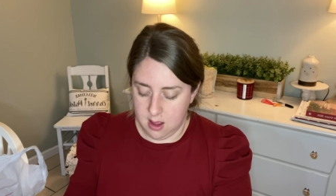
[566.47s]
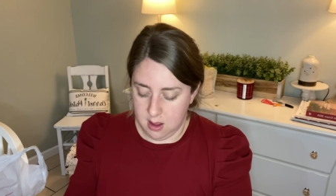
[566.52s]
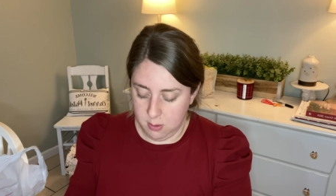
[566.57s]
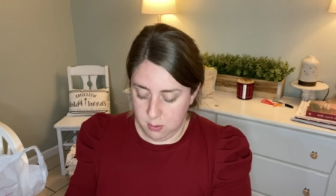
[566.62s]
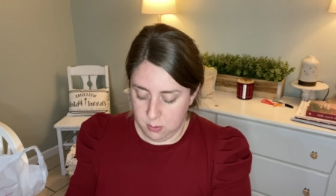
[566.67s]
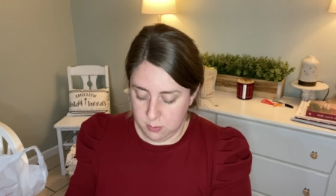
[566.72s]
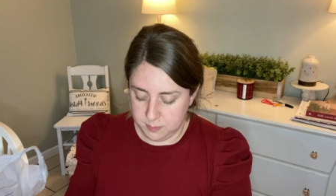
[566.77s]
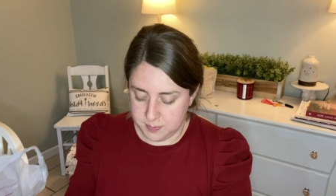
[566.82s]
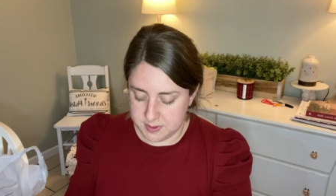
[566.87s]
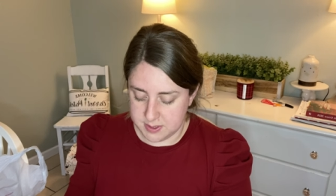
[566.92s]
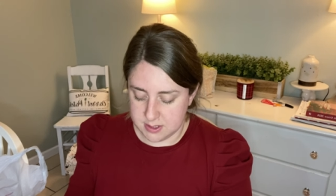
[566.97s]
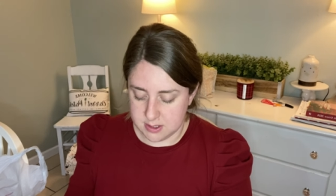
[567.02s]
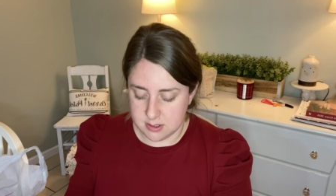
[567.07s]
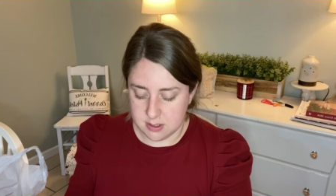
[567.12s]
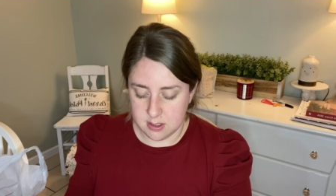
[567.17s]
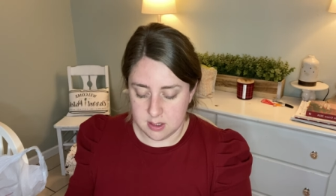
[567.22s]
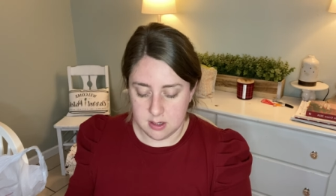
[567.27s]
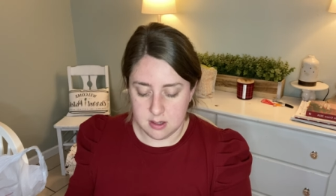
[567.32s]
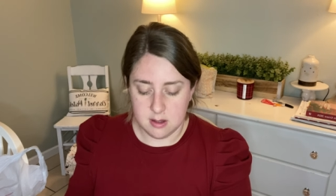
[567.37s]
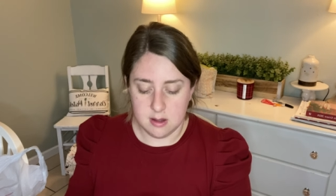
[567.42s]
Oops.
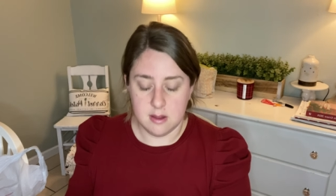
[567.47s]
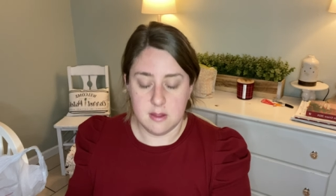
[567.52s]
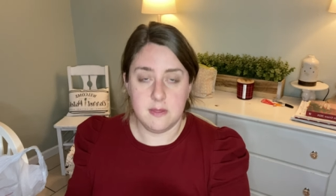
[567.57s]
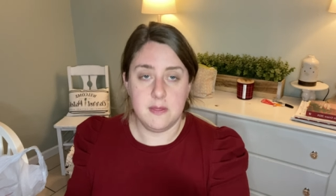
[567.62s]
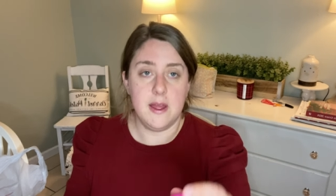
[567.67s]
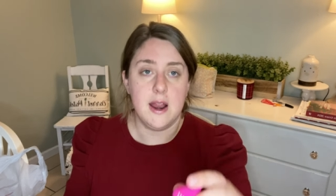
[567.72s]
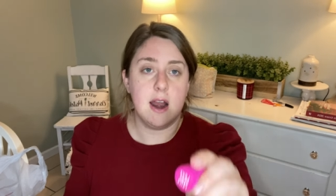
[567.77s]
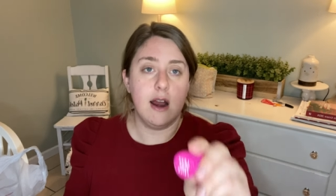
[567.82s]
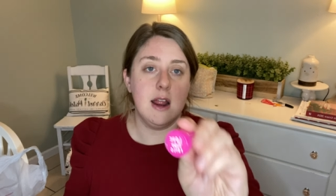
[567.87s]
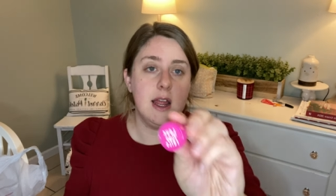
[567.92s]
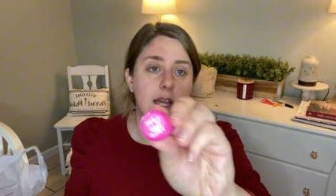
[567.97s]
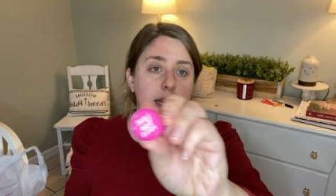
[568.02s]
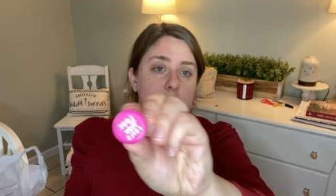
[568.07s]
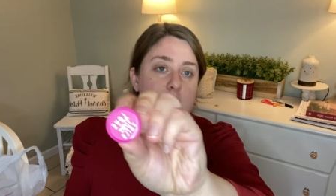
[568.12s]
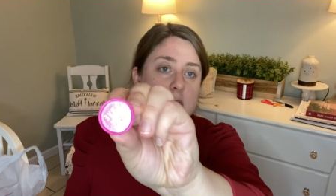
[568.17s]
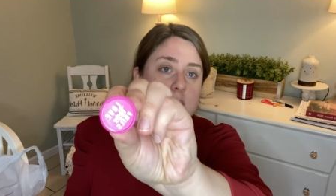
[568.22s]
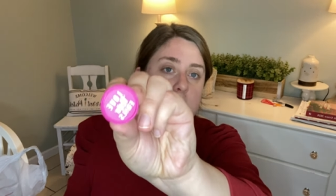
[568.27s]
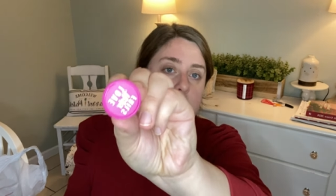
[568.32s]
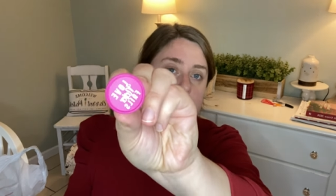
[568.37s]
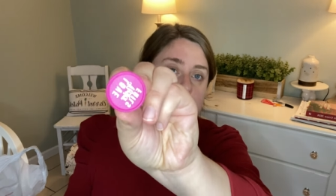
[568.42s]
There
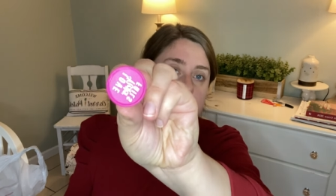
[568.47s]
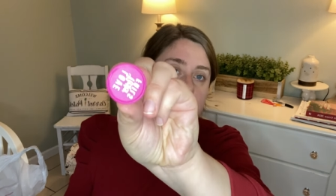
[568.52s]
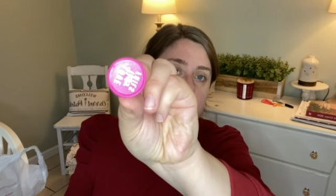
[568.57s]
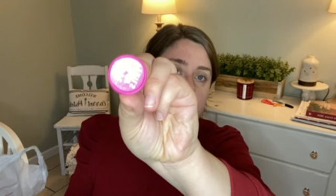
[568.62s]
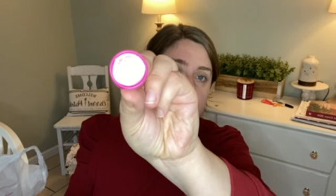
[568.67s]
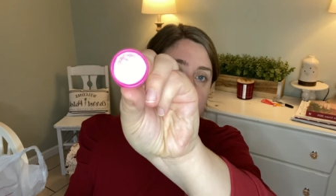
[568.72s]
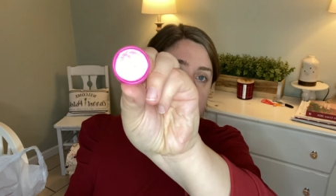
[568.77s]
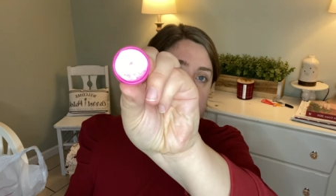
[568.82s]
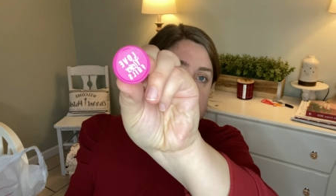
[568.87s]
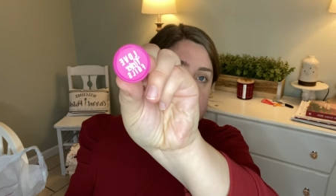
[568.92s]
is a little